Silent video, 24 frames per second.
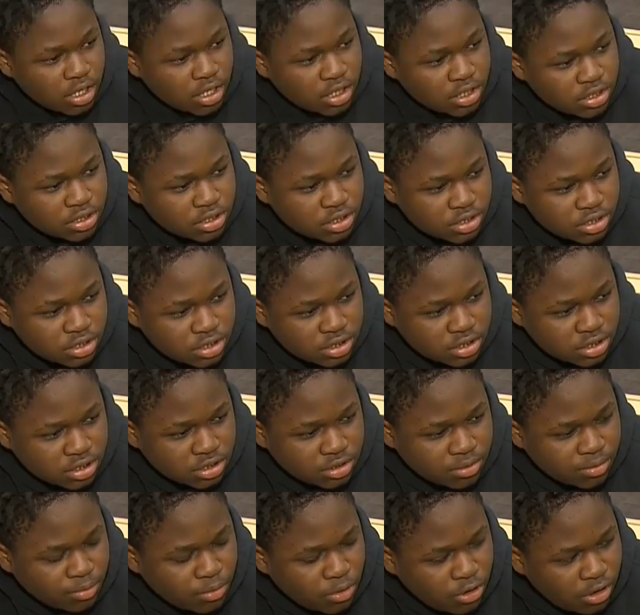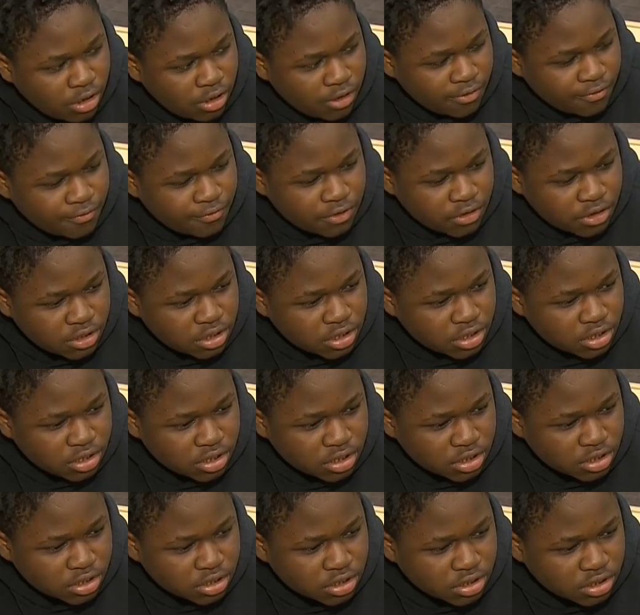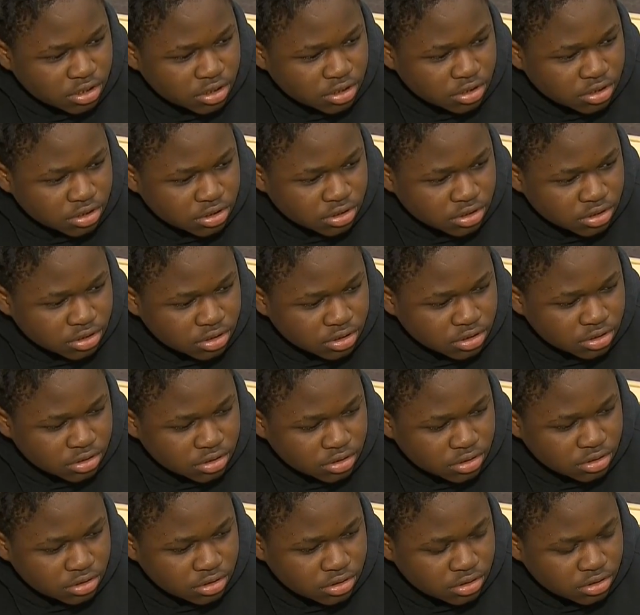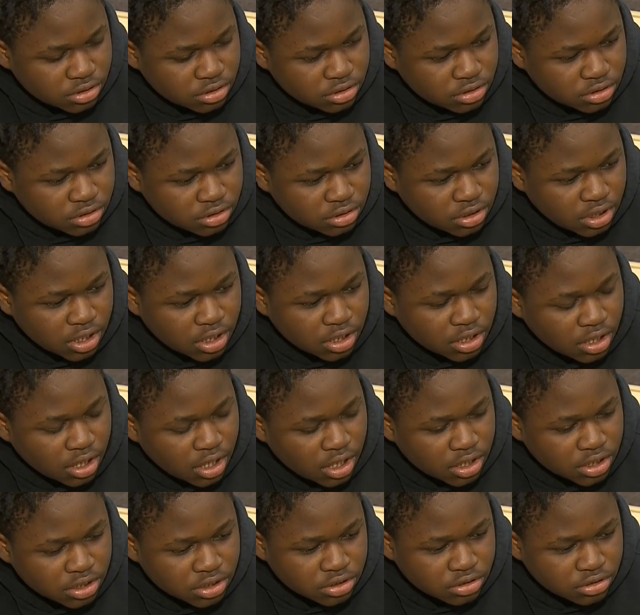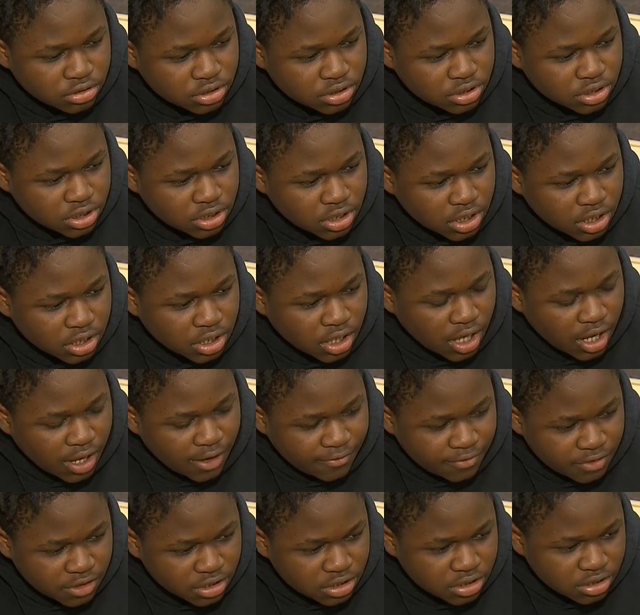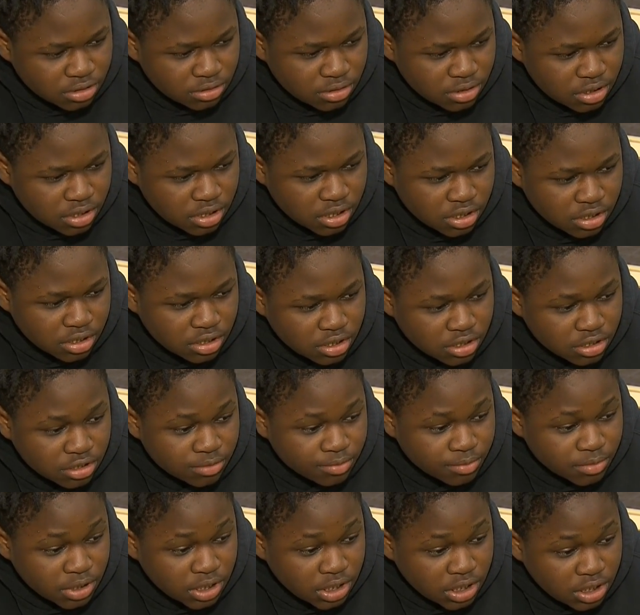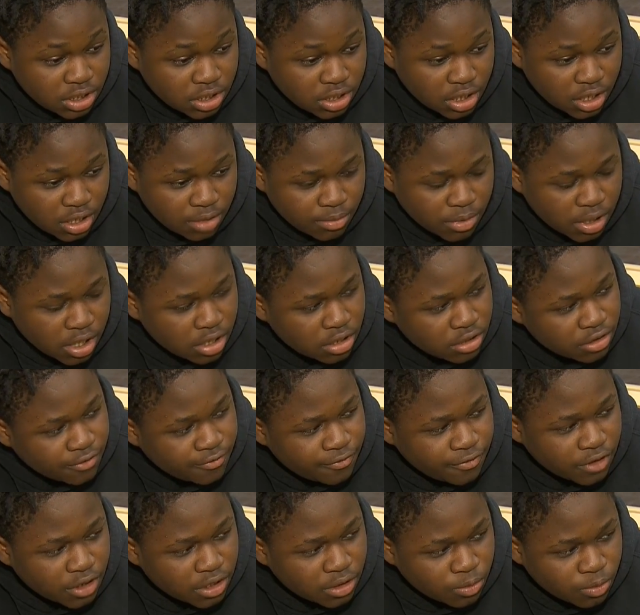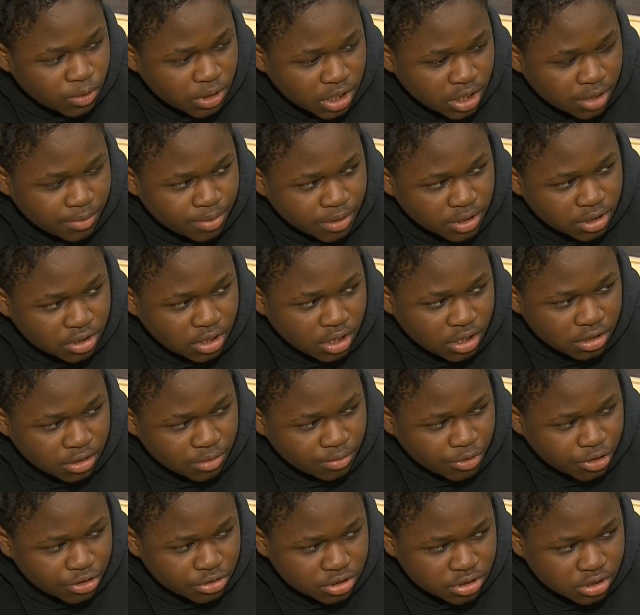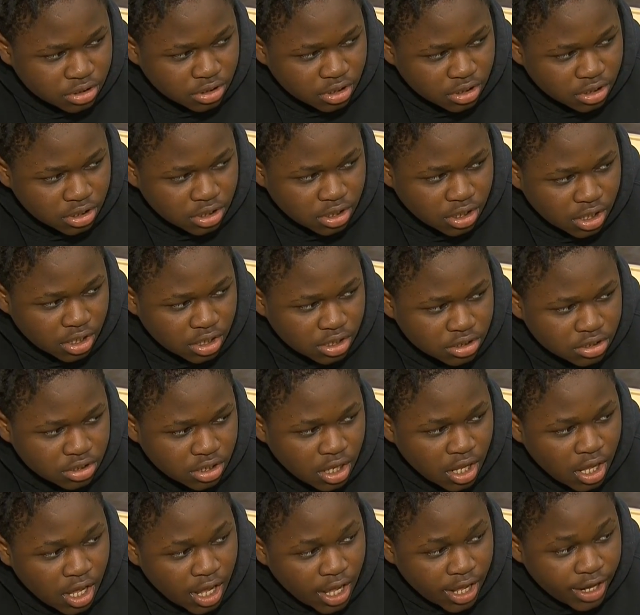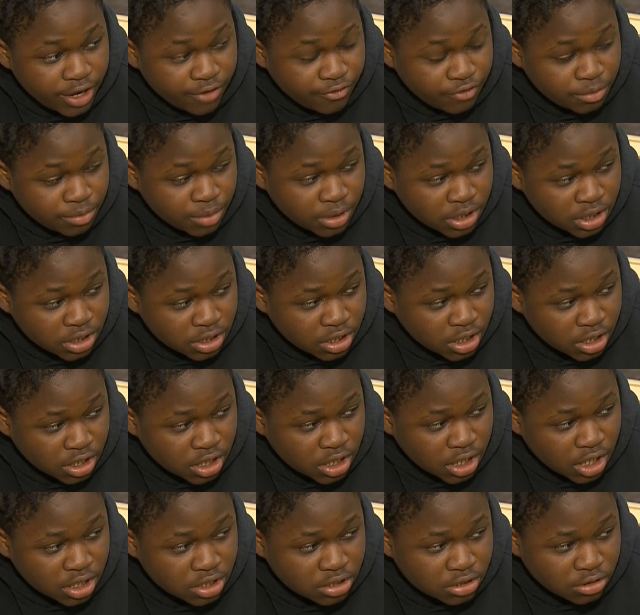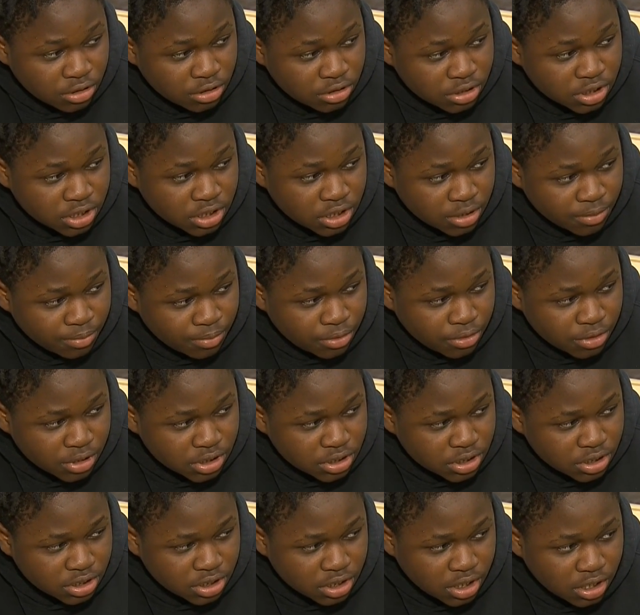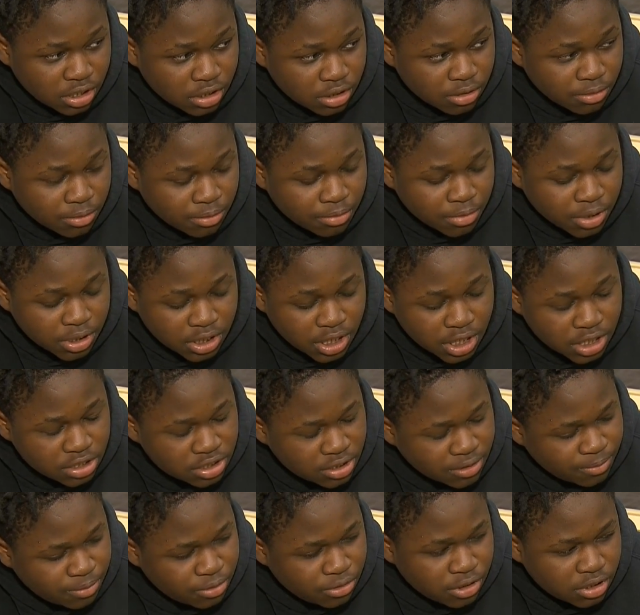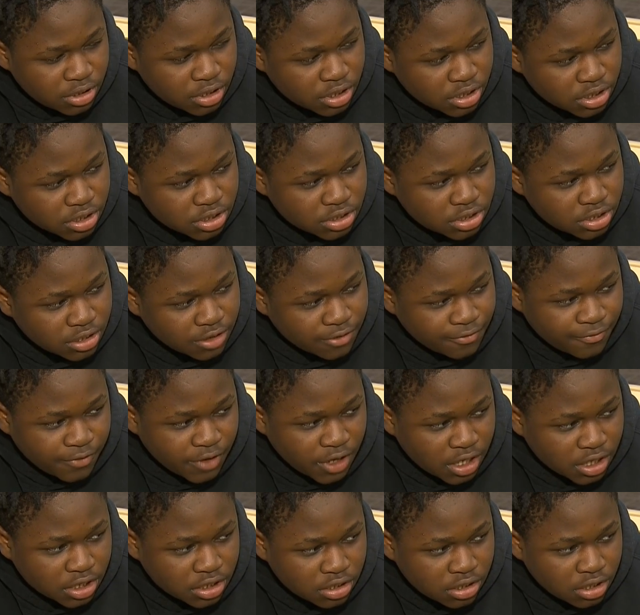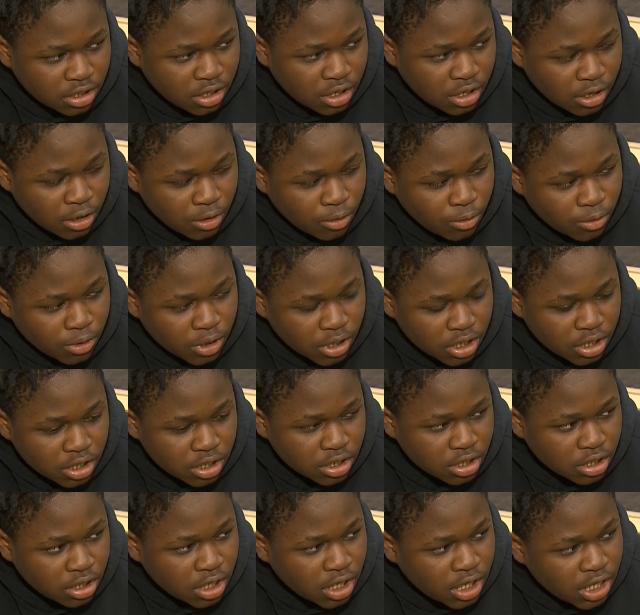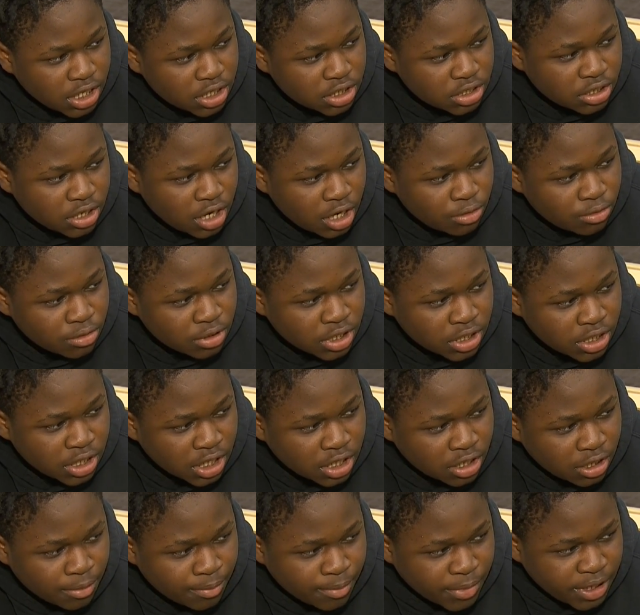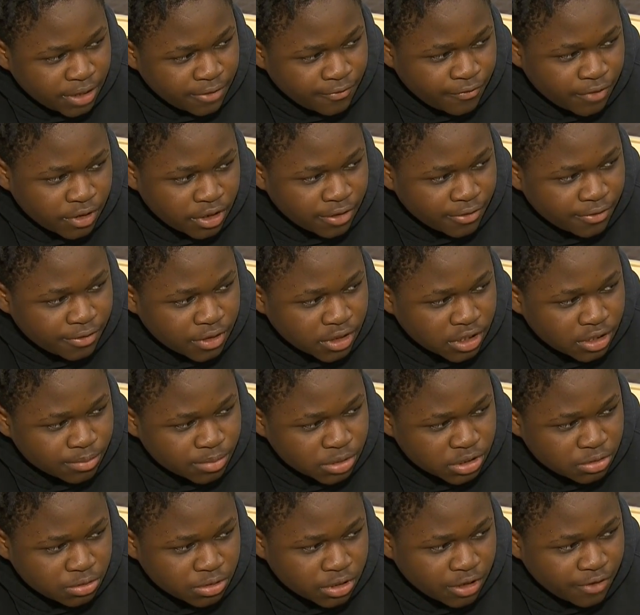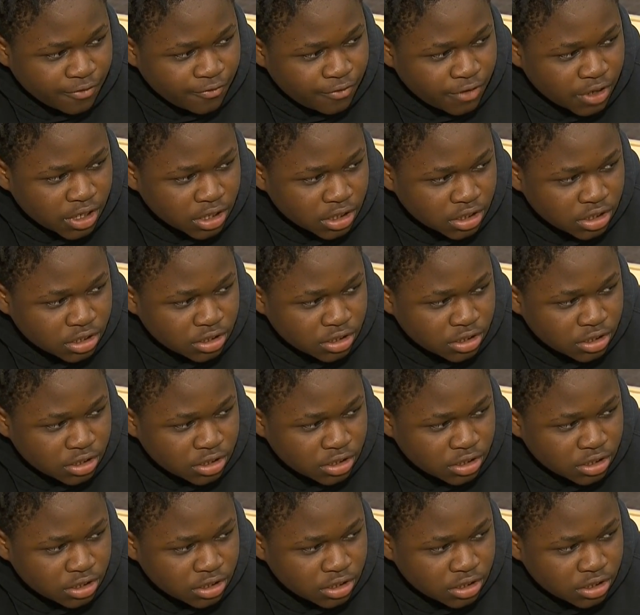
It's more of a, like, I usually like have to deal with it because me and my other friend, we get picked on the most in our class, and everybody in our class knows it and points us out, but they support us to the fact where it's not really like a made fun of thing between our friends.